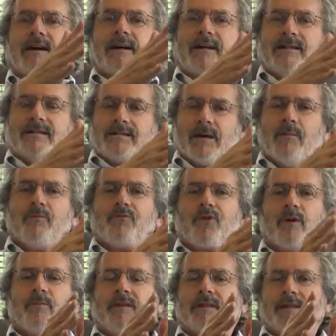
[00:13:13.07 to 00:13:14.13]
in some
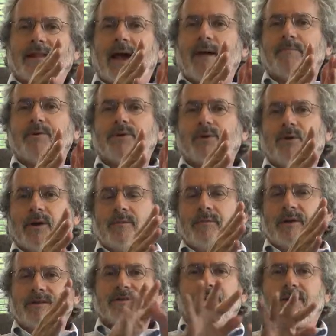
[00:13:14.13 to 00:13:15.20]
form in the laboratory,
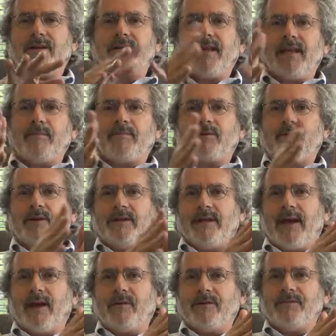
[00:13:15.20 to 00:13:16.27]
but it's going to take between
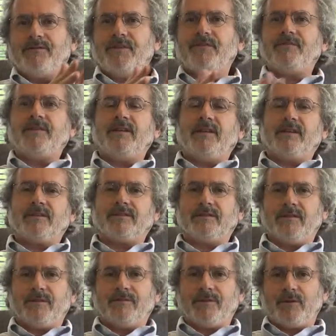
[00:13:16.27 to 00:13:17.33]
now and 50 years in
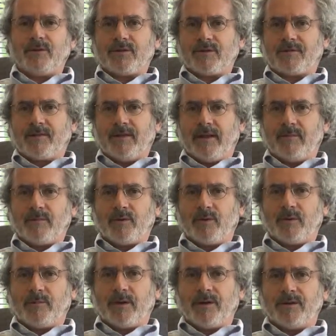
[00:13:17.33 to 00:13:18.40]
the future for them
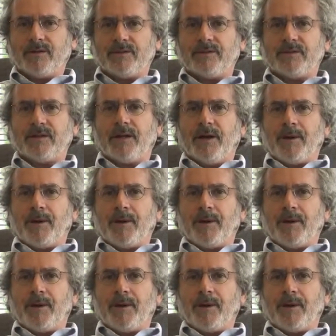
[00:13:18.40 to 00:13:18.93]
to emerge.